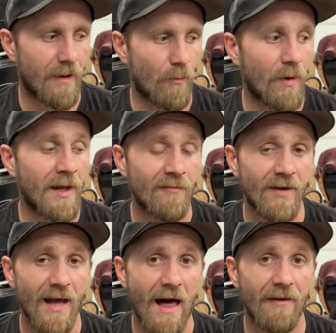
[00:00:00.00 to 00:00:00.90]
when in
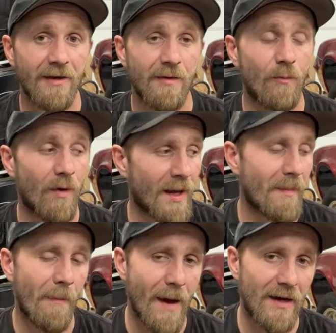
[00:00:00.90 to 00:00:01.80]
reality, what I'm
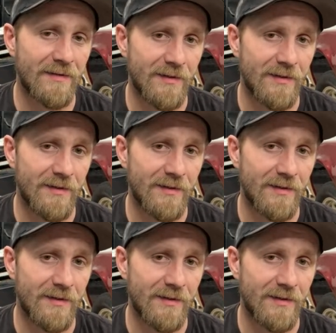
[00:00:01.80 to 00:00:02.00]
about to